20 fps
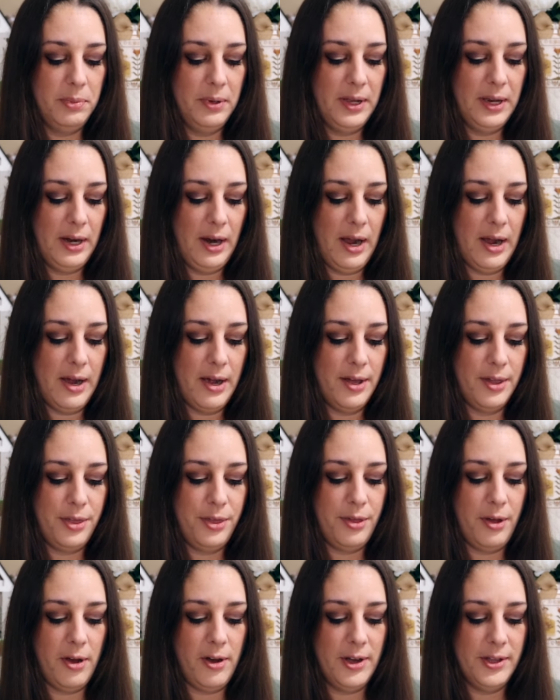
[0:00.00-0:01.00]
and I
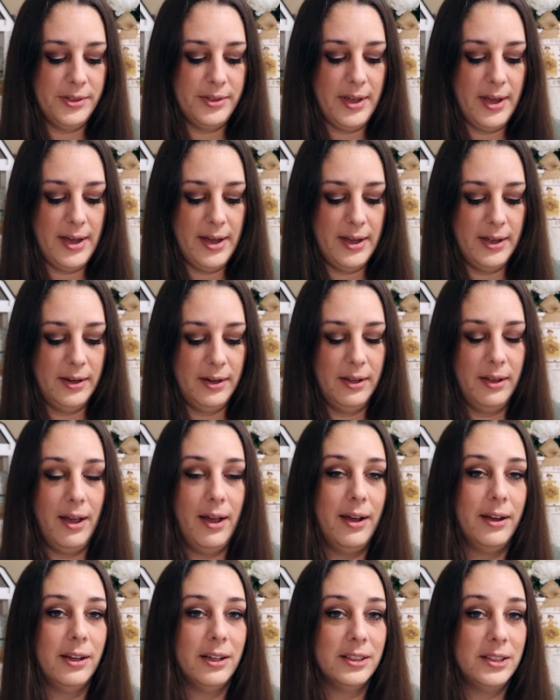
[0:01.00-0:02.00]
thought that,
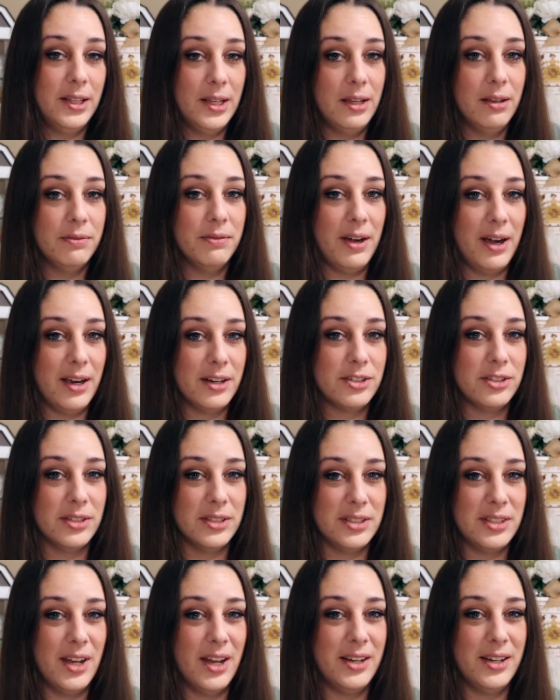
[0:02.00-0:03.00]
I think if I actually
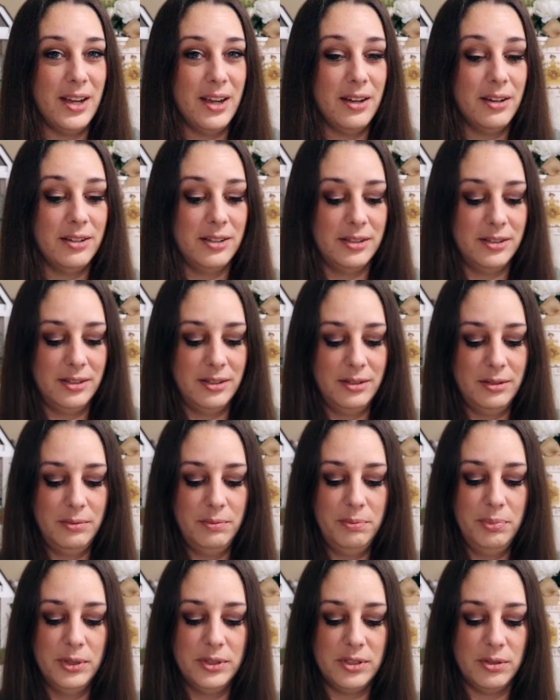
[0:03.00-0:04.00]
sat down and
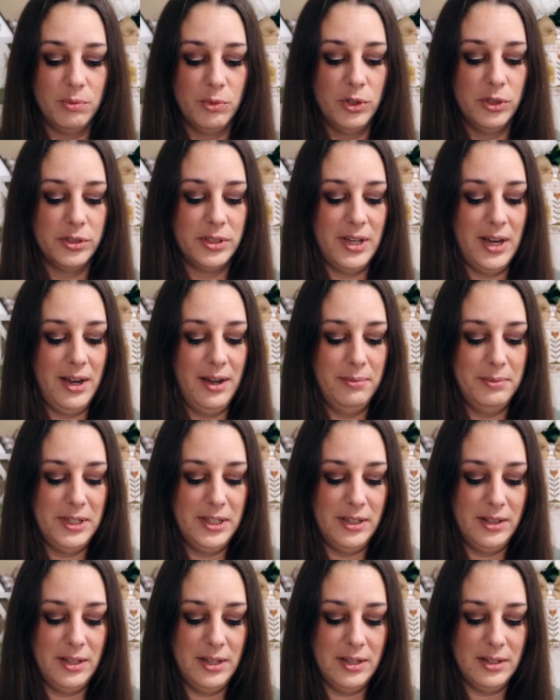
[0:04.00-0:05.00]
put some real time
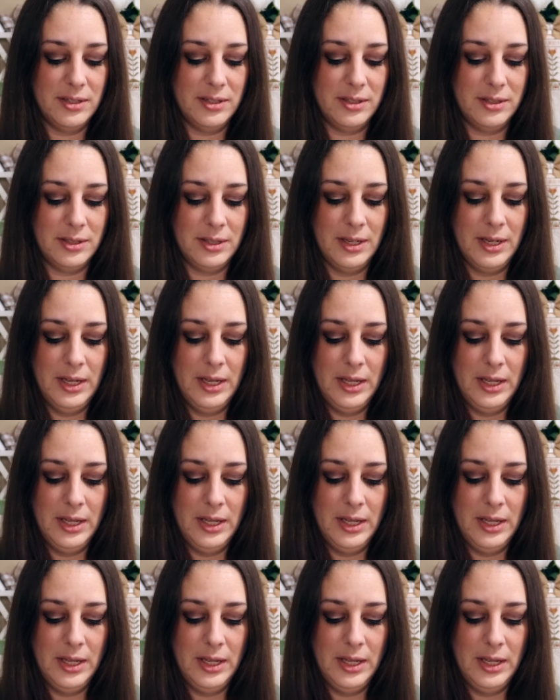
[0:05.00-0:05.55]
into this,